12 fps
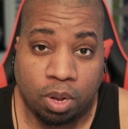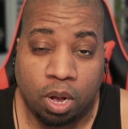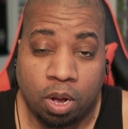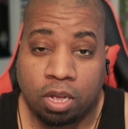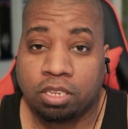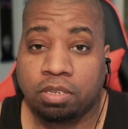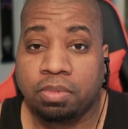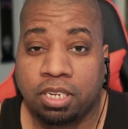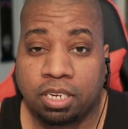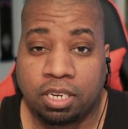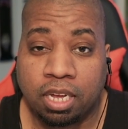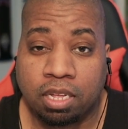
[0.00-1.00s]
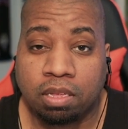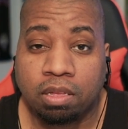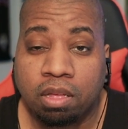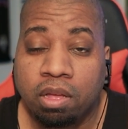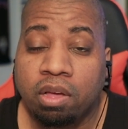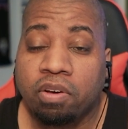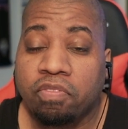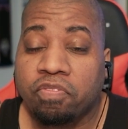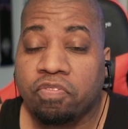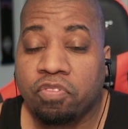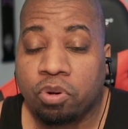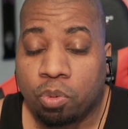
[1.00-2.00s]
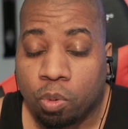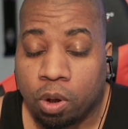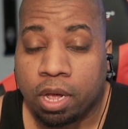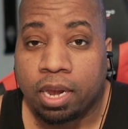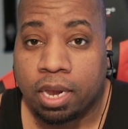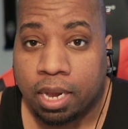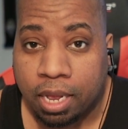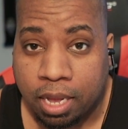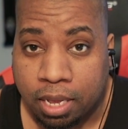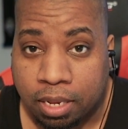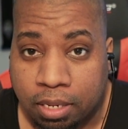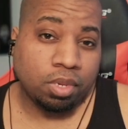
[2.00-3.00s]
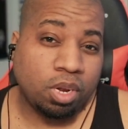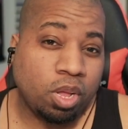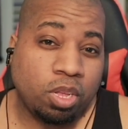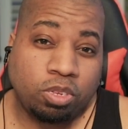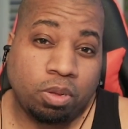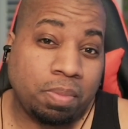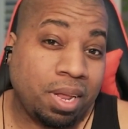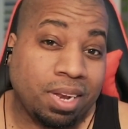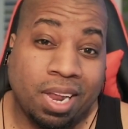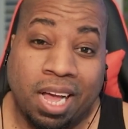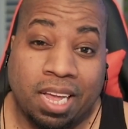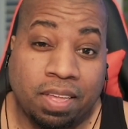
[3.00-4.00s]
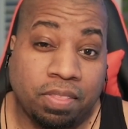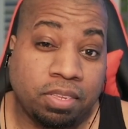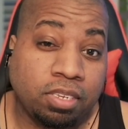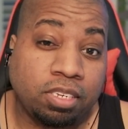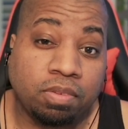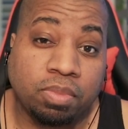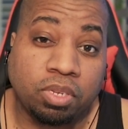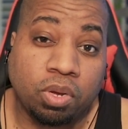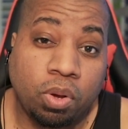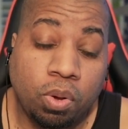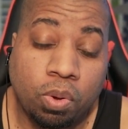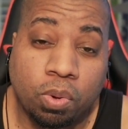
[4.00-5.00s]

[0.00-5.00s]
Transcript: awesome detail for what it is. Also, I'm not knocking the system as a whole.